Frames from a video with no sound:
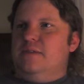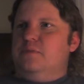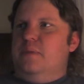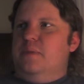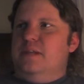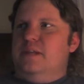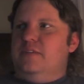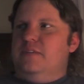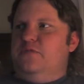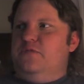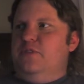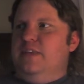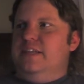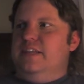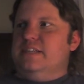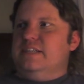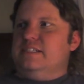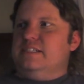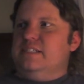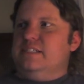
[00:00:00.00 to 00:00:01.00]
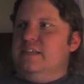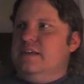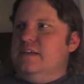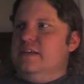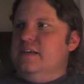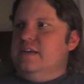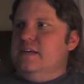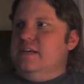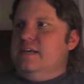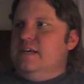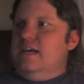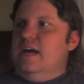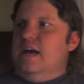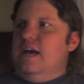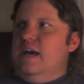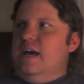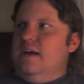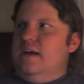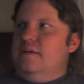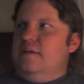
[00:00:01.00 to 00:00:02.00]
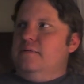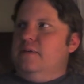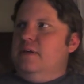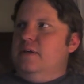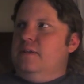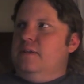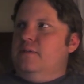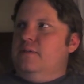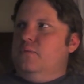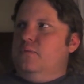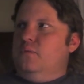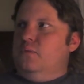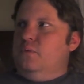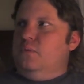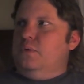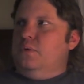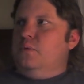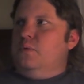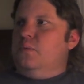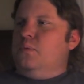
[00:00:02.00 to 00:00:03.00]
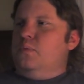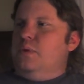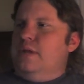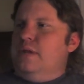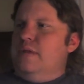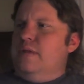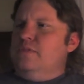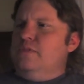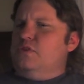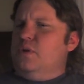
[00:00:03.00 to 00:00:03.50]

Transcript: We made it to Phoenix, and we didn't have any